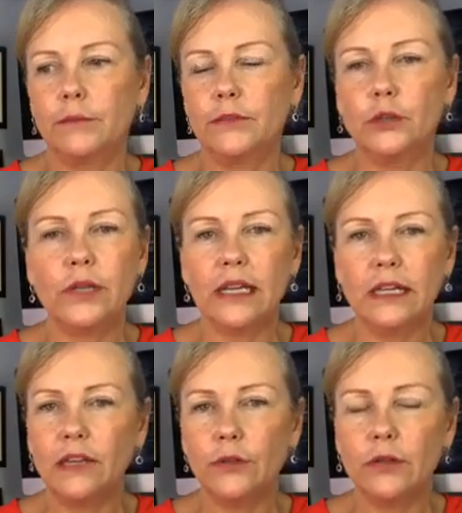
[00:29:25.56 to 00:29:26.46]

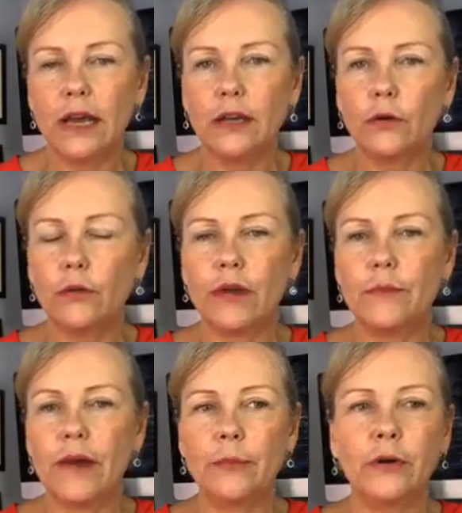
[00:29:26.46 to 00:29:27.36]
zucchini if you'd like, or a
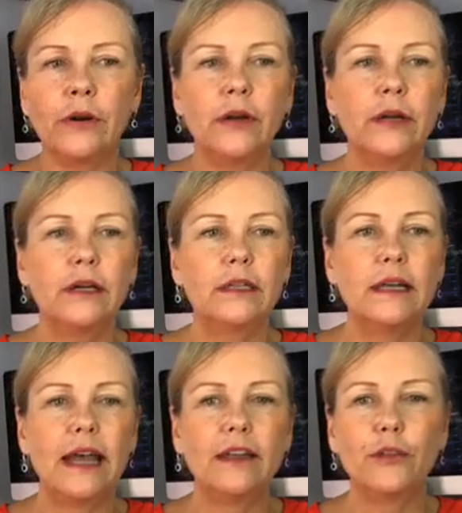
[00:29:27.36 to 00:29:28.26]
red pepper,
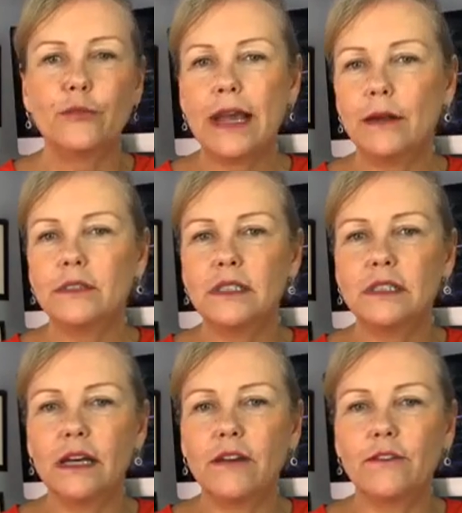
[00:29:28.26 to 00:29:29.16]
and 3 ounces
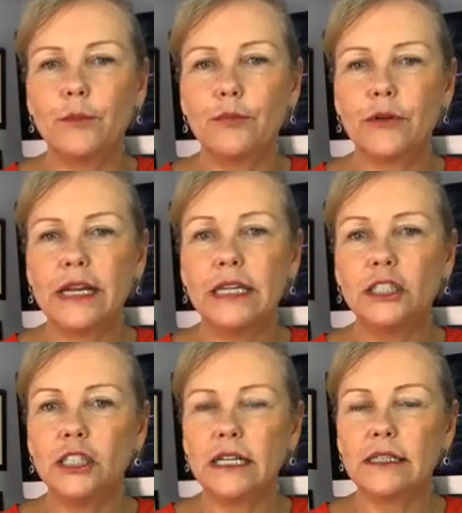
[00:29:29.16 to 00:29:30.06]
of brie
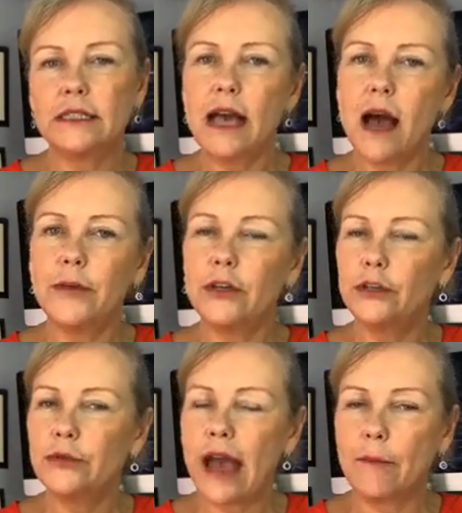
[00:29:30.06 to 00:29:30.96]
cheese. Yum. You can
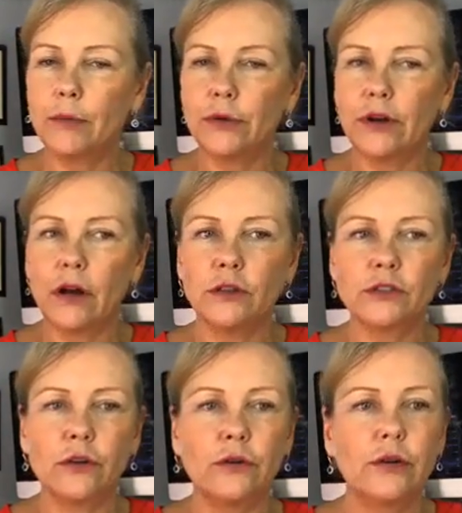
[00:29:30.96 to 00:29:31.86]
do camembert
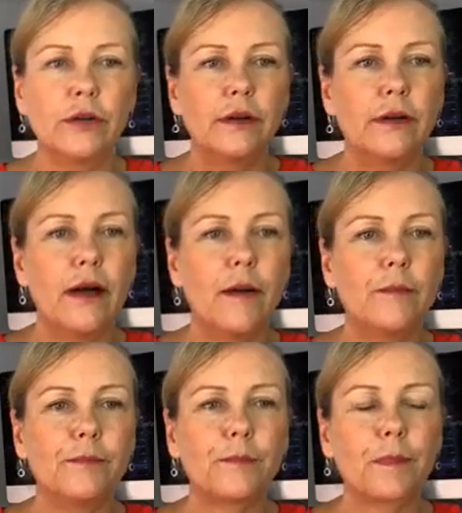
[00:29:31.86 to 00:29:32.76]
also.
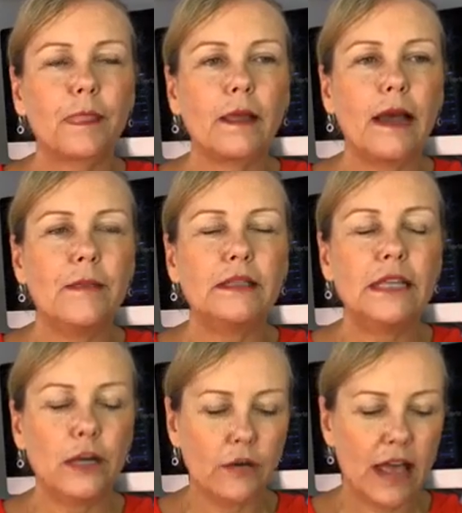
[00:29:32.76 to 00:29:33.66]
And the
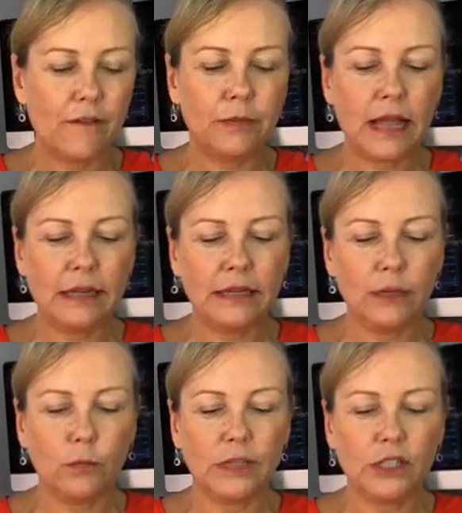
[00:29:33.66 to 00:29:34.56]
dinner I have planned
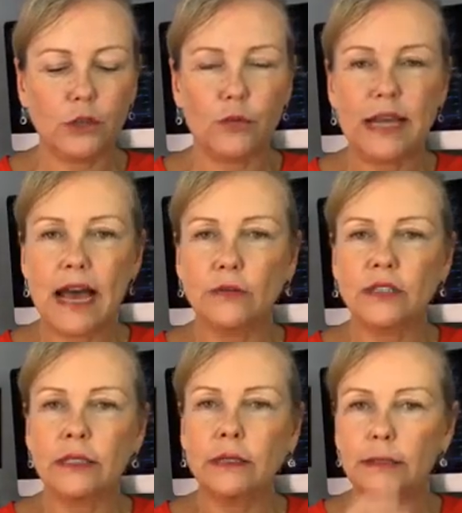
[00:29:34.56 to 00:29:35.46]
here was 3
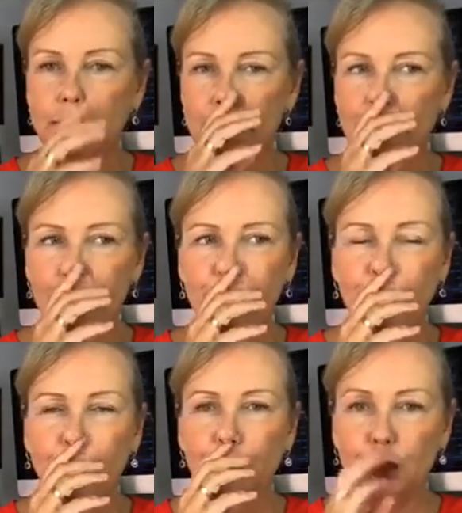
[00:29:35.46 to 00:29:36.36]
ounces of
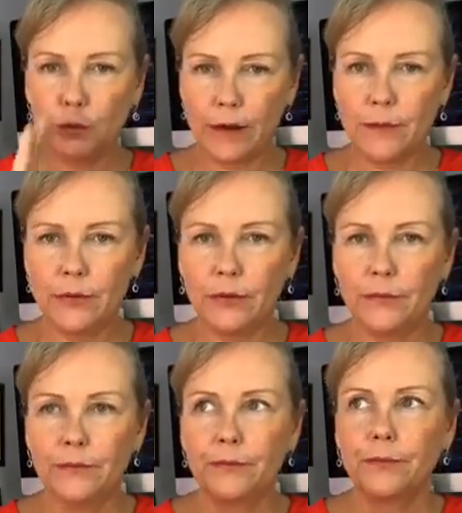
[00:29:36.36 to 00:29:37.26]
shrimp,
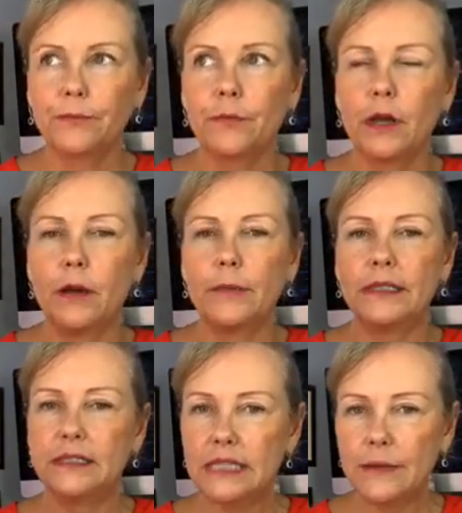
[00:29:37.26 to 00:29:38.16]

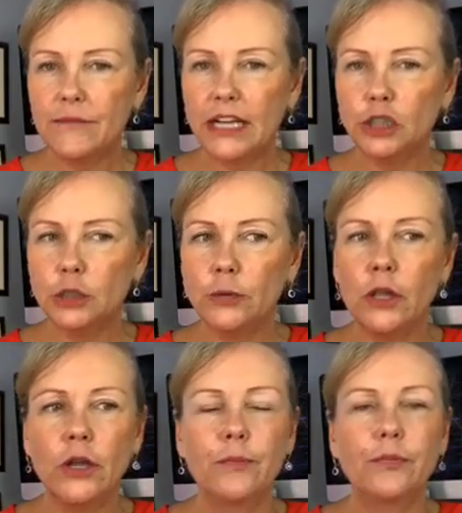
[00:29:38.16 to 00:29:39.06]
steamed
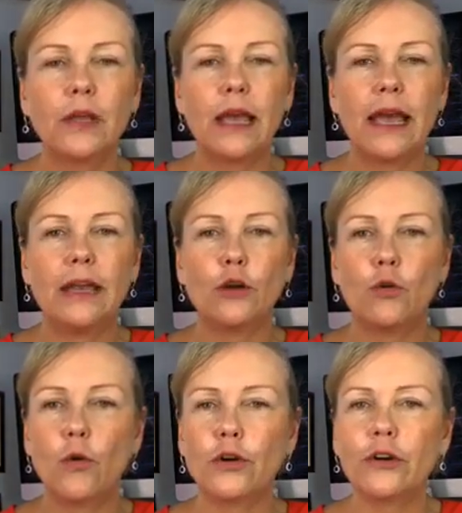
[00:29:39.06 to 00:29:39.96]
vegetable, and a
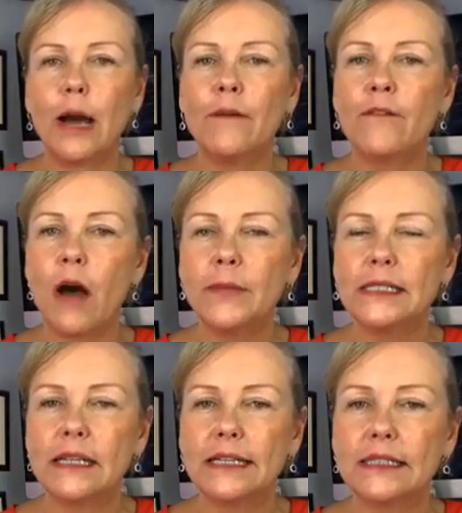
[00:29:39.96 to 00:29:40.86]
quarter cup of
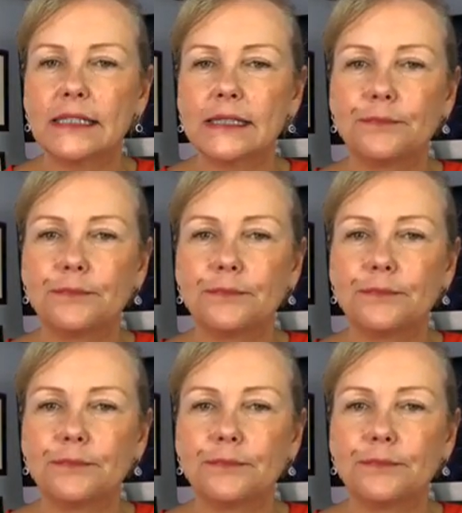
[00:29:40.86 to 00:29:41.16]
almond slices.